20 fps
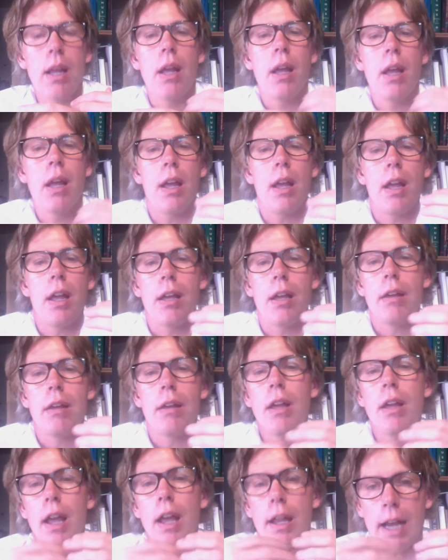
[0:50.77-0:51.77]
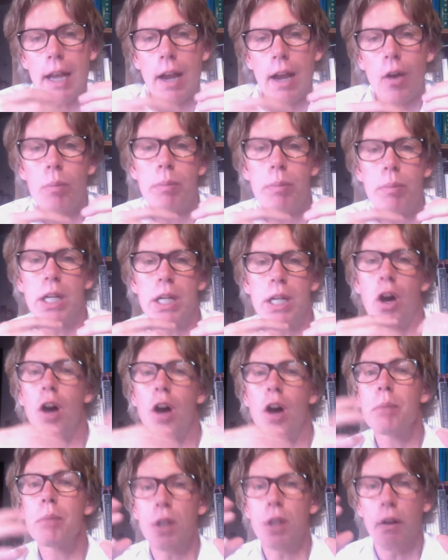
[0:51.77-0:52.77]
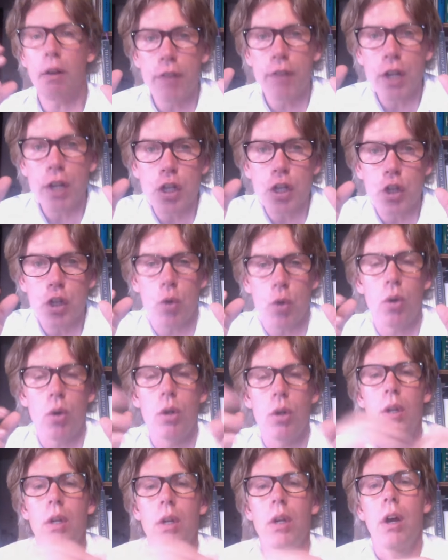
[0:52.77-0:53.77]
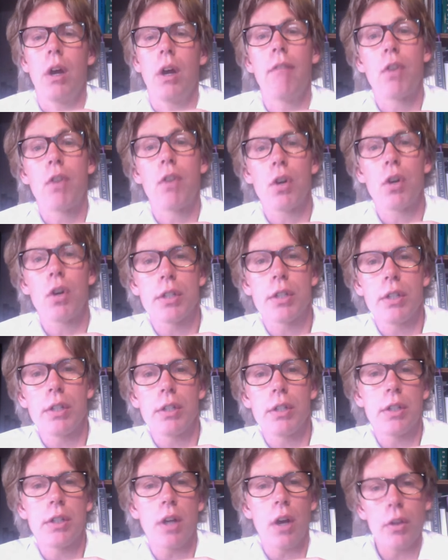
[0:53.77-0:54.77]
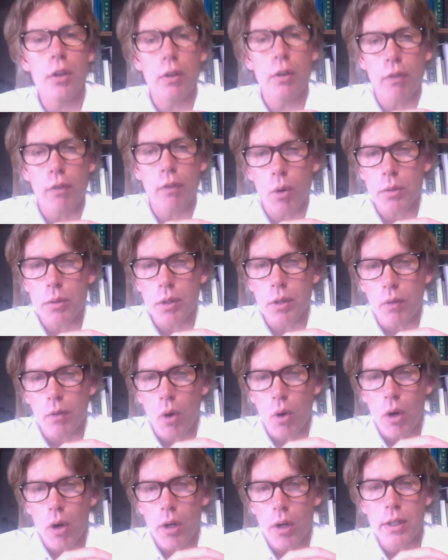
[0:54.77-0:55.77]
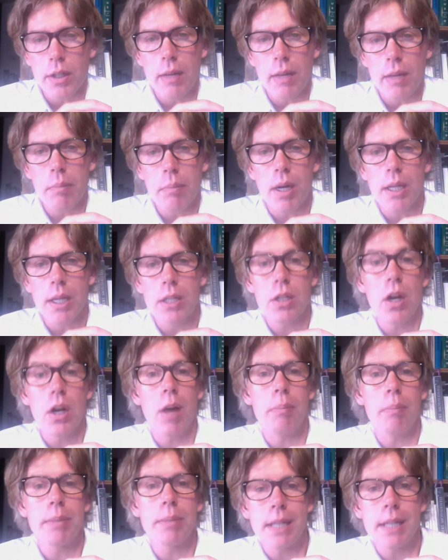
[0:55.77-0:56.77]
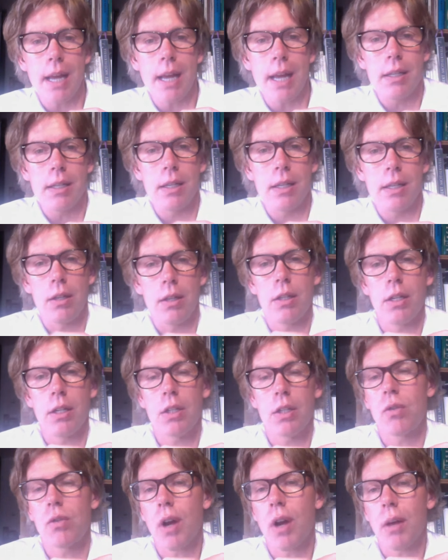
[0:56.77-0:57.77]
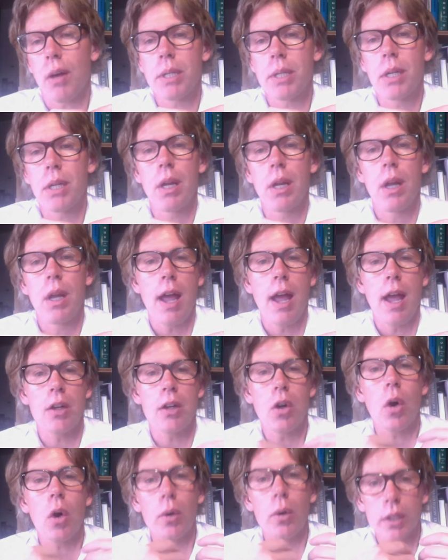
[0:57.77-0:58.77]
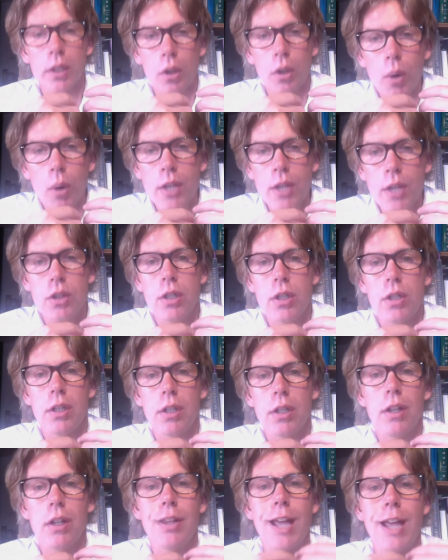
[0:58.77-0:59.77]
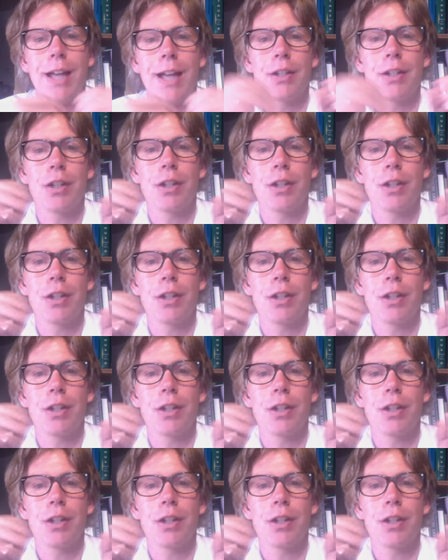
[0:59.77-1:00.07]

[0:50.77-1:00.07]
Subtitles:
and how it becomes official versus other forms of art that might upset, disrupt, and call into question that